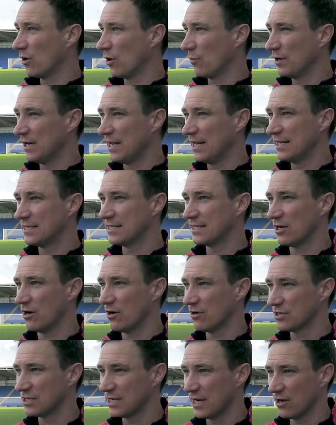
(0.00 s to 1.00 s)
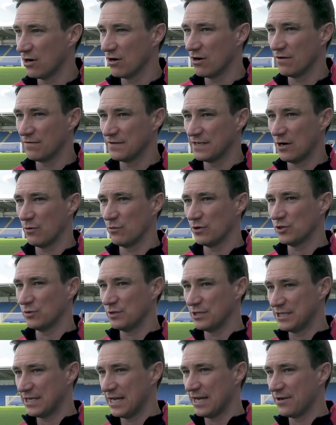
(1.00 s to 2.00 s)
Like, we needed to get our centre-halves out, which
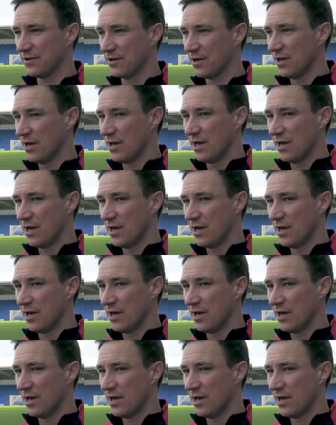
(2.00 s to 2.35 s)
we said.